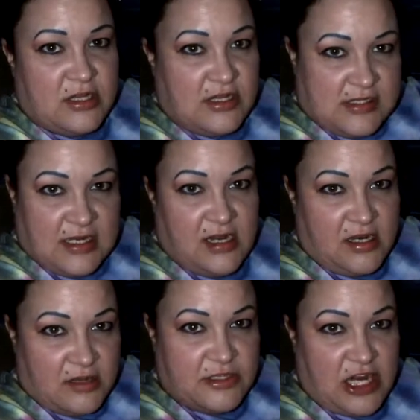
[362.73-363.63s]
than the
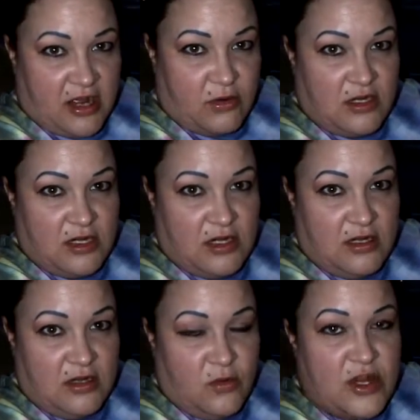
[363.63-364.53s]
stand-up shower,
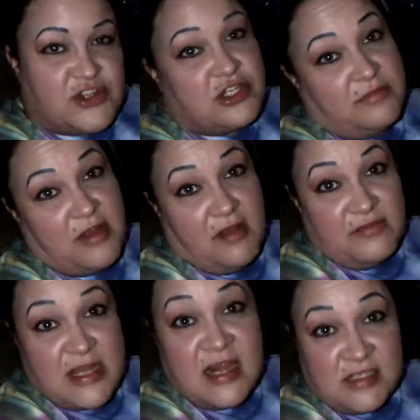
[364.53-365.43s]
which
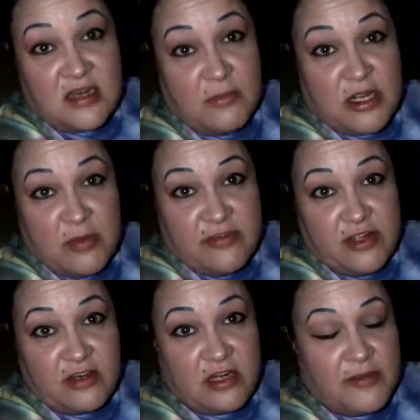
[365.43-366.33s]
that's going to make me
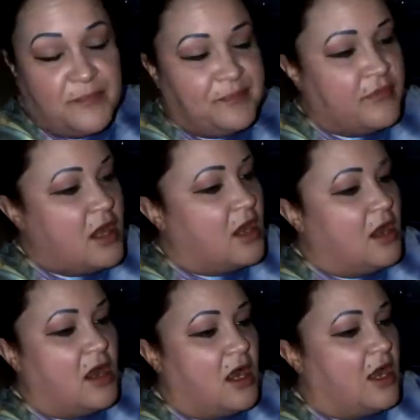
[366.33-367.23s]
feel good.
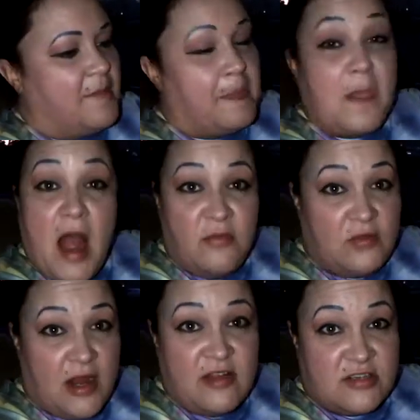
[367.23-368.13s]
I
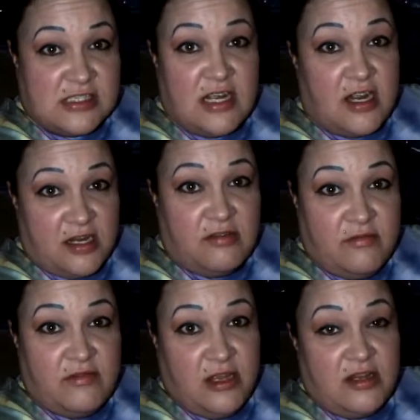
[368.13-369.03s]
would rather stay
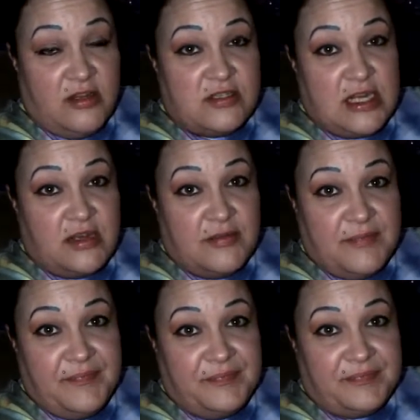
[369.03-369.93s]
in the hotel.
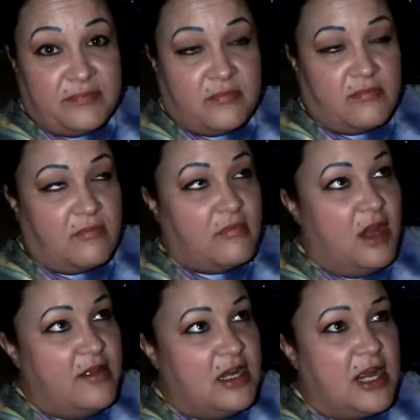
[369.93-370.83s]

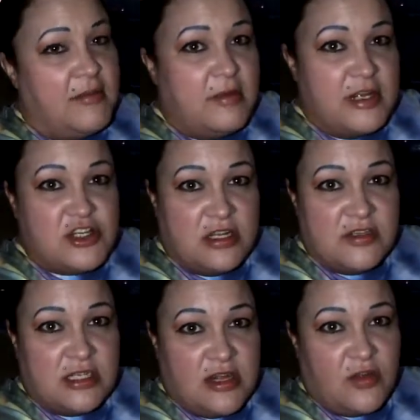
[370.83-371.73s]
And then he happened to mention
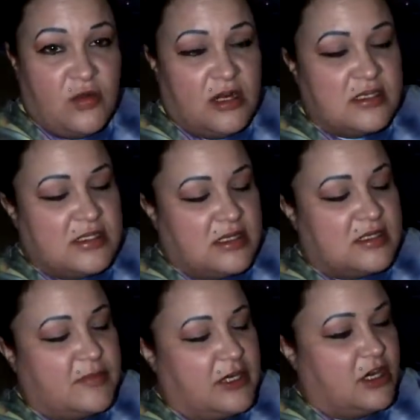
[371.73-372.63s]
there's another one.
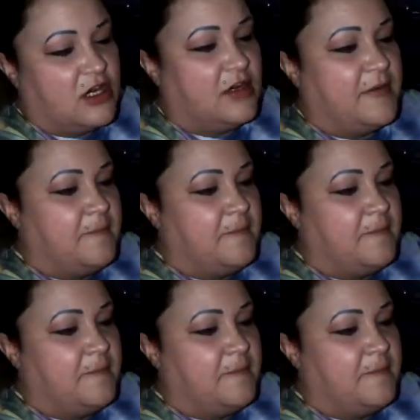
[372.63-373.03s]
It's bigger.